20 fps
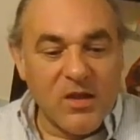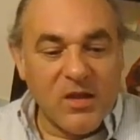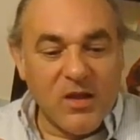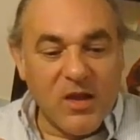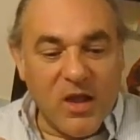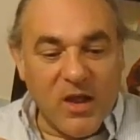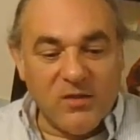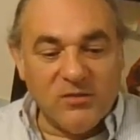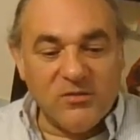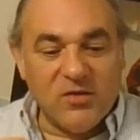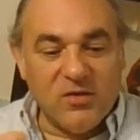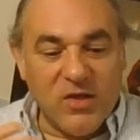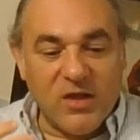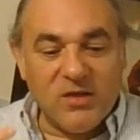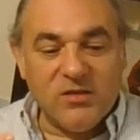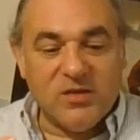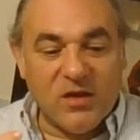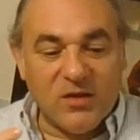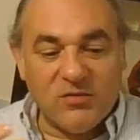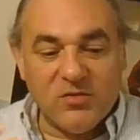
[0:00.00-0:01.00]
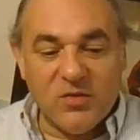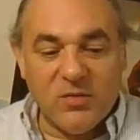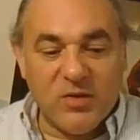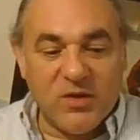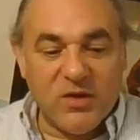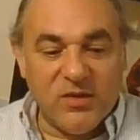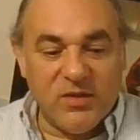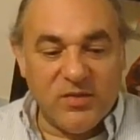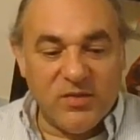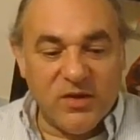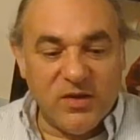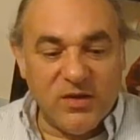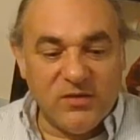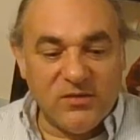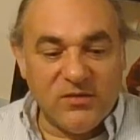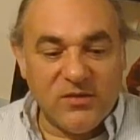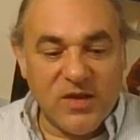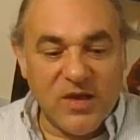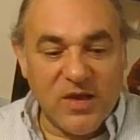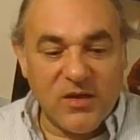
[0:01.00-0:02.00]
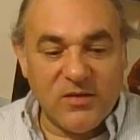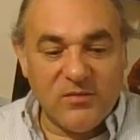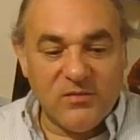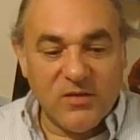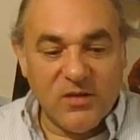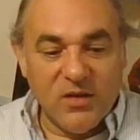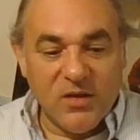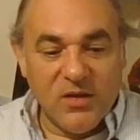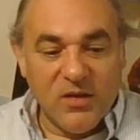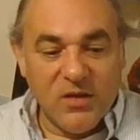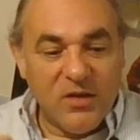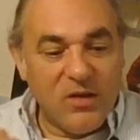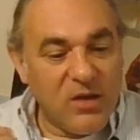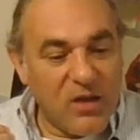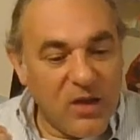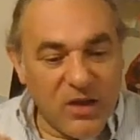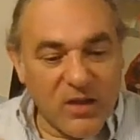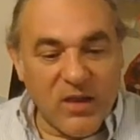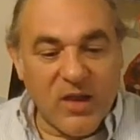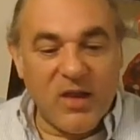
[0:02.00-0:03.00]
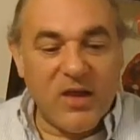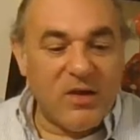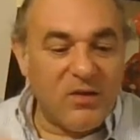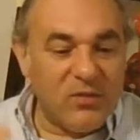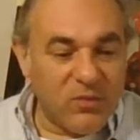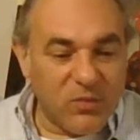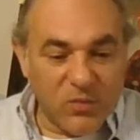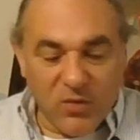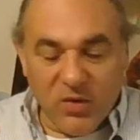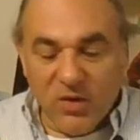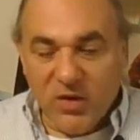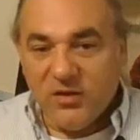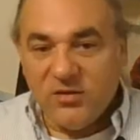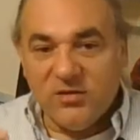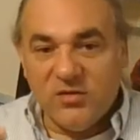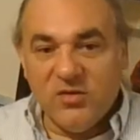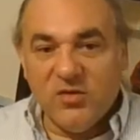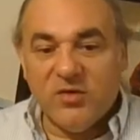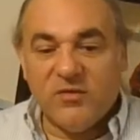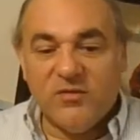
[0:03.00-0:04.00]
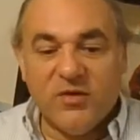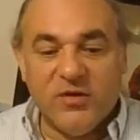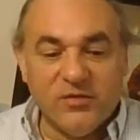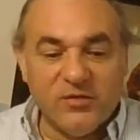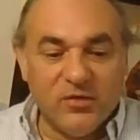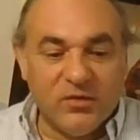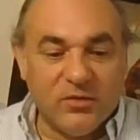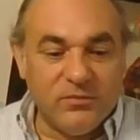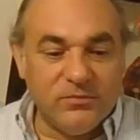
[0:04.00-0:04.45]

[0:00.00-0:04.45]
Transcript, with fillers: And so that's actually one of the things that, again, was universal.